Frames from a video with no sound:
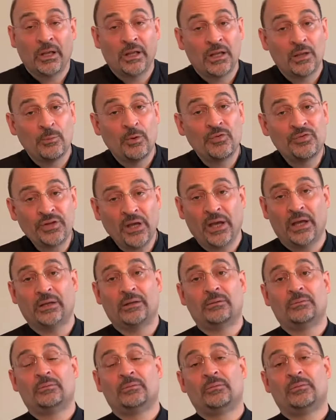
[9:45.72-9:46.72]
And he moves
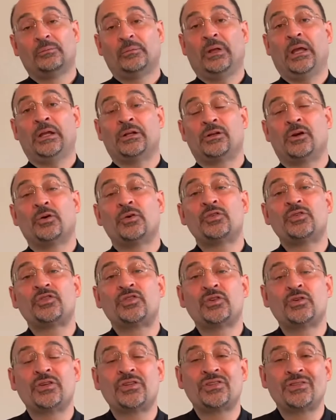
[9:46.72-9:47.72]
on and goes
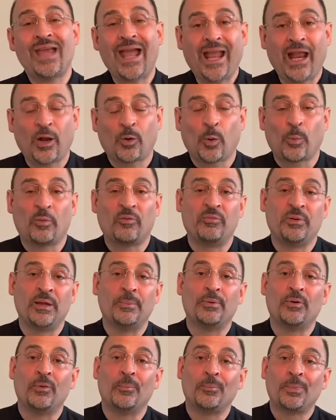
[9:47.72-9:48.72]
to a second group of
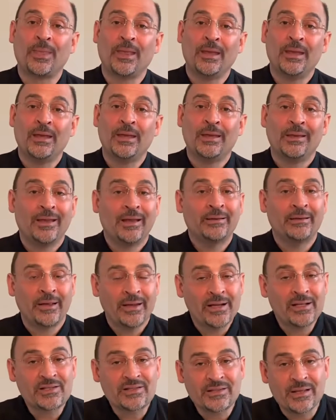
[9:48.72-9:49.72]
people and
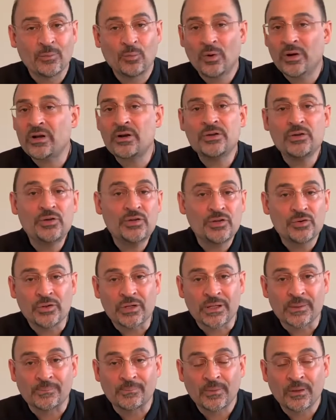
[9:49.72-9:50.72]
asks them, What are you
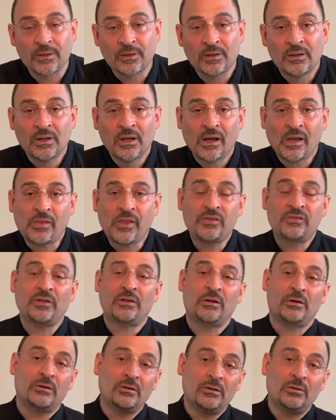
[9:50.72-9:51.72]
doing? And they
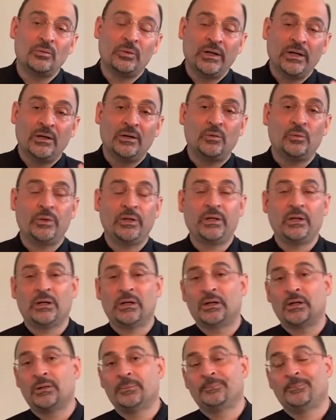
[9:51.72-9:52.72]
said, Oh, well, we
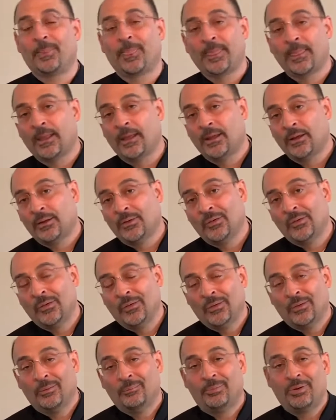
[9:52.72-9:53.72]
are
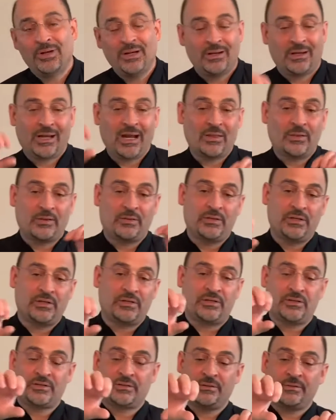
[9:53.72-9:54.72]
putting together
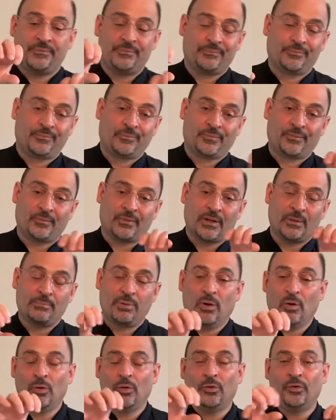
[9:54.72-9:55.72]
these
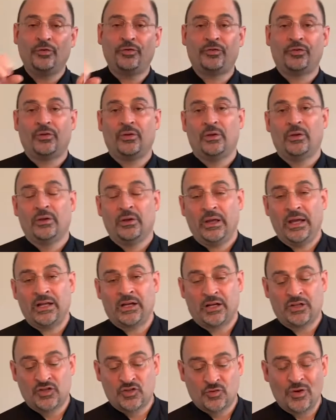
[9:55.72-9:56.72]
poles
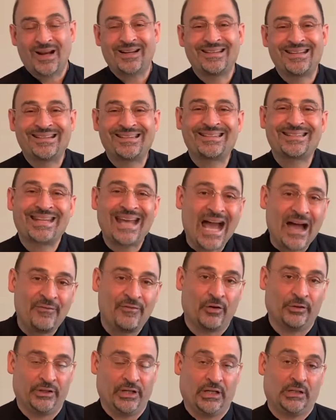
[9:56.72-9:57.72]
and constructing
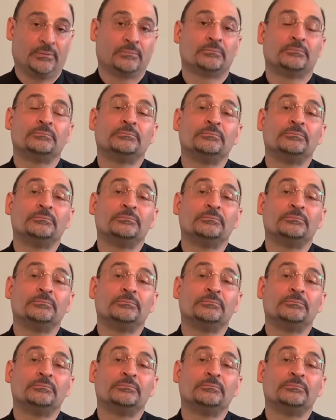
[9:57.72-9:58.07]
scaffolding.